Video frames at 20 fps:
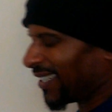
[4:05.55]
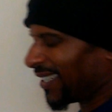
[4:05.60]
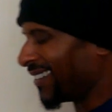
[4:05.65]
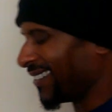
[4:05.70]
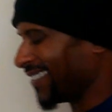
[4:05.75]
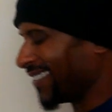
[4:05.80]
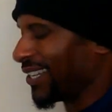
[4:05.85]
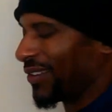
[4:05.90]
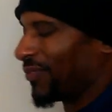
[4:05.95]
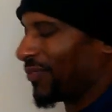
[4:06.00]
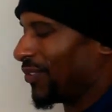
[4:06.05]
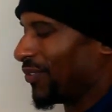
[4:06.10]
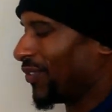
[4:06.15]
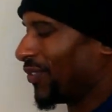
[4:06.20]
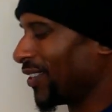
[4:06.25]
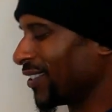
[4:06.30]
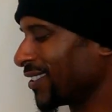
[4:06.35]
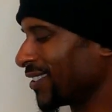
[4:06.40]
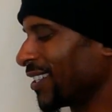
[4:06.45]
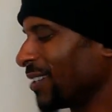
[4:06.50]
Nah, it's definitely
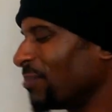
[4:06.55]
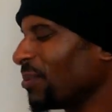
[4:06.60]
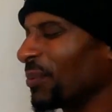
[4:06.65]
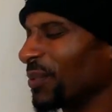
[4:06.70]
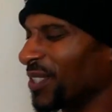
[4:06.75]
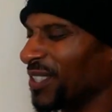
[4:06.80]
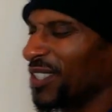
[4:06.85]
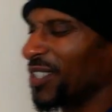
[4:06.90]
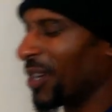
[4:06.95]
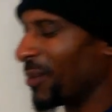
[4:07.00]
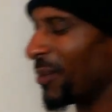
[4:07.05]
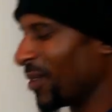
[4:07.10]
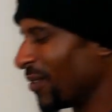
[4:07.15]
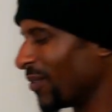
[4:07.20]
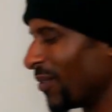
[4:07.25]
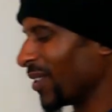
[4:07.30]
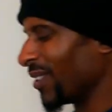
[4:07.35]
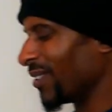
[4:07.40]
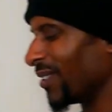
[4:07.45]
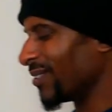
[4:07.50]
faster. Probably just
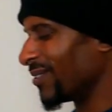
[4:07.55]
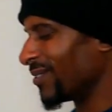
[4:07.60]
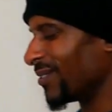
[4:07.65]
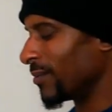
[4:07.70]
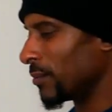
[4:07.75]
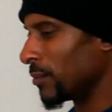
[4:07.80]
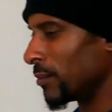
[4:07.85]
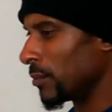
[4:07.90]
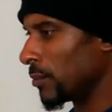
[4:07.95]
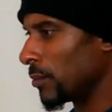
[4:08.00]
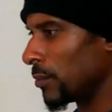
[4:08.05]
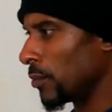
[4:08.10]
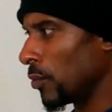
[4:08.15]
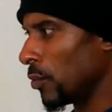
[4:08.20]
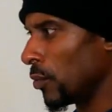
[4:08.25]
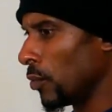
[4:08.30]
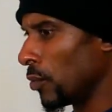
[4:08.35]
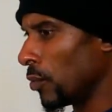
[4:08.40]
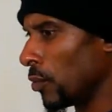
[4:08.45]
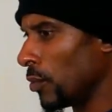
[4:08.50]
timed it wrong.
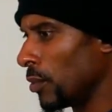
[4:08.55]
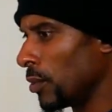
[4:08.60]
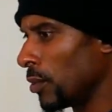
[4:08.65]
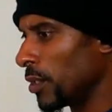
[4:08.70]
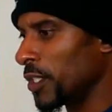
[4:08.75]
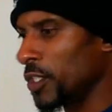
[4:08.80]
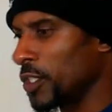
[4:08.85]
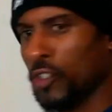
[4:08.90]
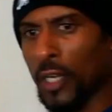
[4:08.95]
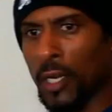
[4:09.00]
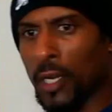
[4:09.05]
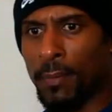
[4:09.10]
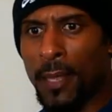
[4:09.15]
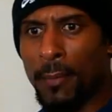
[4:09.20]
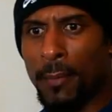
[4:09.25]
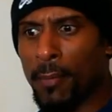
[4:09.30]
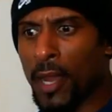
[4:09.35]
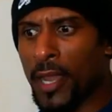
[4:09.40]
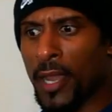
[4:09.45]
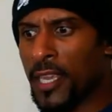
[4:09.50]
Or he's trying to
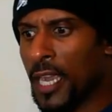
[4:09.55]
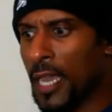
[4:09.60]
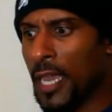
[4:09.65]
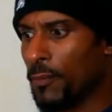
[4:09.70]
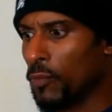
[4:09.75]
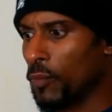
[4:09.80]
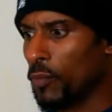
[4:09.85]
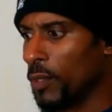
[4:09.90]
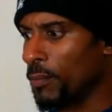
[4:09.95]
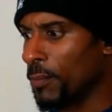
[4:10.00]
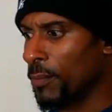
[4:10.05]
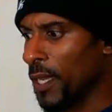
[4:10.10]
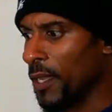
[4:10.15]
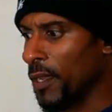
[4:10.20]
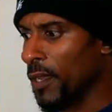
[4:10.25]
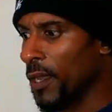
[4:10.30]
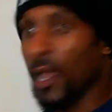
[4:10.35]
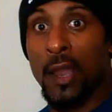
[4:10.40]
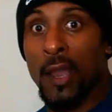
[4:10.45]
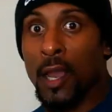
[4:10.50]
play mind games with
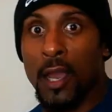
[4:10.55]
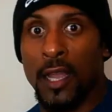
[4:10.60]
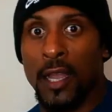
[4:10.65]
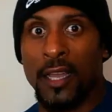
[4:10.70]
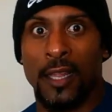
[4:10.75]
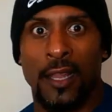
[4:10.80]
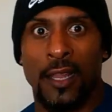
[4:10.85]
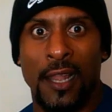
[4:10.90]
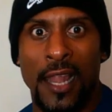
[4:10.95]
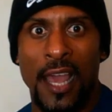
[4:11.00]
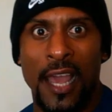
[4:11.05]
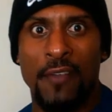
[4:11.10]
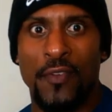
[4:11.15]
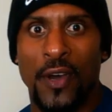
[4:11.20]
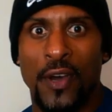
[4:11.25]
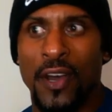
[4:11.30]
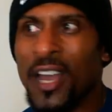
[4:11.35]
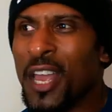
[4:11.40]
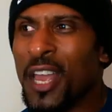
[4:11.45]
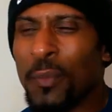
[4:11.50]
me.
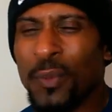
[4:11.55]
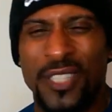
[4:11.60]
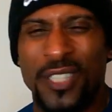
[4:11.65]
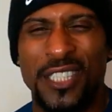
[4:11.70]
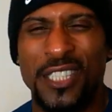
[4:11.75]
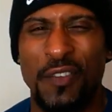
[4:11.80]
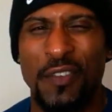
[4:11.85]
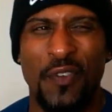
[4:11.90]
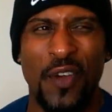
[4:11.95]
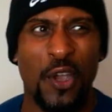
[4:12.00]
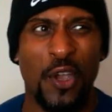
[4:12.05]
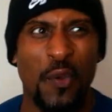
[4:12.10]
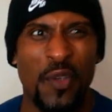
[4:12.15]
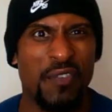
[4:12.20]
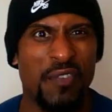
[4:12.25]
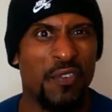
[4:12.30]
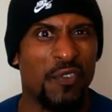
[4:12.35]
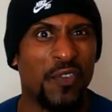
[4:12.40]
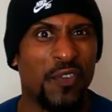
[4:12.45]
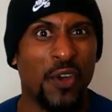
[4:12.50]
Clever. He wants to see if I
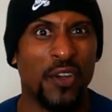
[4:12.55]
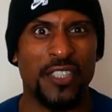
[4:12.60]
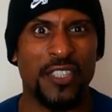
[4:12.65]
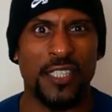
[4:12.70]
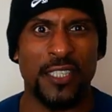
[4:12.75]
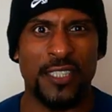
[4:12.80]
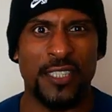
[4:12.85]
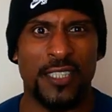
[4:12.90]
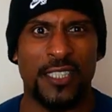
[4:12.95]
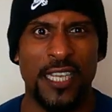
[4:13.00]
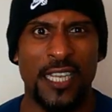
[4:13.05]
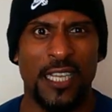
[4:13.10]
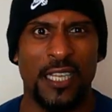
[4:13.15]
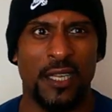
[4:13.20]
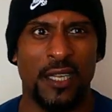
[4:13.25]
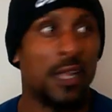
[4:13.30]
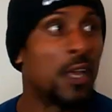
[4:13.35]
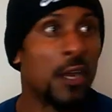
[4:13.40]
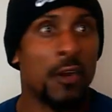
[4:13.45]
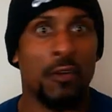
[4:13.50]
go even faster
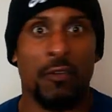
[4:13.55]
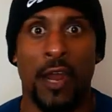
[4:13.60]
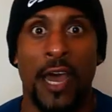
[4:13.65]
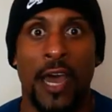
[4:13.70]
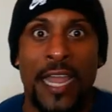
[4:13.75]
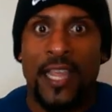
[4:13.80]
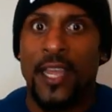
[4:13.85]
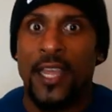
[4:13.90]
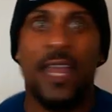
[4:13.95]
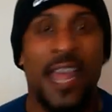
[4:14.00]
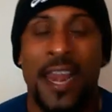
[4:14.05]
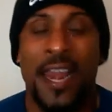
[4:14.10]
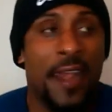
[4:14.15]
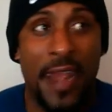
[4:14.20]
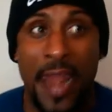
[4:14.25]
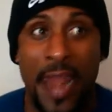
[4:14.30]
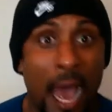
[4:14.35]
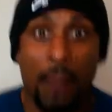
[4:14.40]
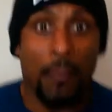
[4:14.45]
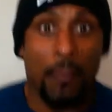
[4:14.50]
still. Right,
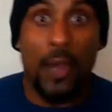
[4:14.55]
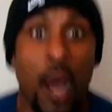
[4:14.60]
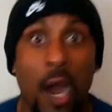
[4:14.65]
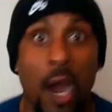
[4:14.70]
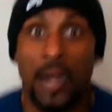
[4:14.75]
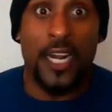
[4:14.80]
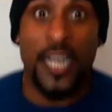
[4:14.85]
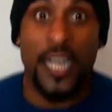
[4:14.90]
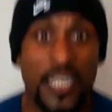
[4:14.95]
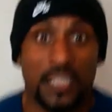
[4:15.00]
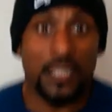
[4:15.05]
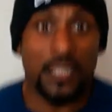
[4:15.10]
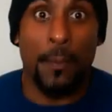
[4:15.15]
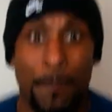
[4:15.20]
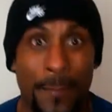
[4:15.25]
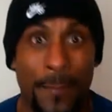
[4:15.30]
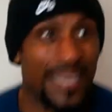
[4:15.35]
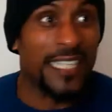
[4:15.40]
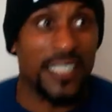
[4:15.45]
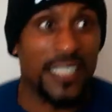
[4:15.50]
now I'm going to unleash
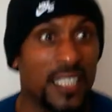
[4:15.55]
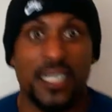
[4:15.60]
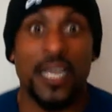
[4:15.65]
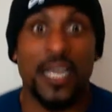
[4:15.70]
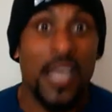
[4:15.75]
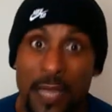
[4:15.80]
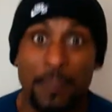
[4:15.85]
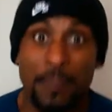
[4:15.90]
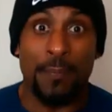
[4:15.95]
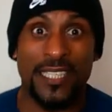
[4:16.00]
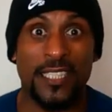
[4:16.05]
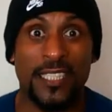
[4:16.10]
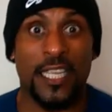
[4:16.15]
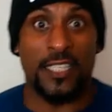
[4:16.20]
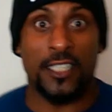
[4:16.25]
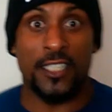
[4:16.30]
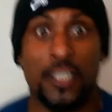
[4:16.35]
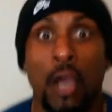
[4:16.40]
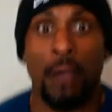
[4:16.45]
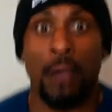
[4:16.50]
the beast.
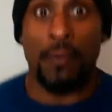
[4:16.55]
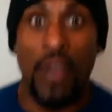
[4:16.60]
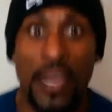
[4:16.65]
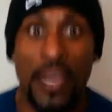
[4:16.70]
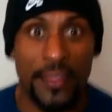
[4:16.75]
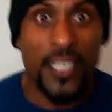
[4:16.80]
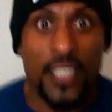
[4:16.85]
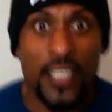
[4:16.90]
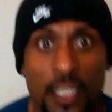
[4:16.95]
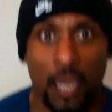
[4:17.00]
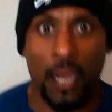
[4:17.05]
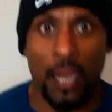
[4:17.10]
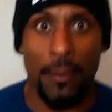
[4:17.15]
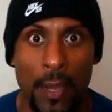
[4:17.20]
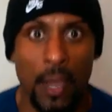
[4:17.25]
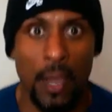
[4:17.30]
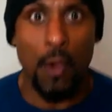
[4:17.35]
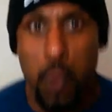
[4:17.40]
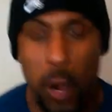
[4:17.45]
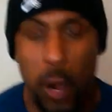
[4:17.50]
Best get his time right this
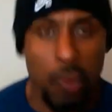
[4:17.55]
time.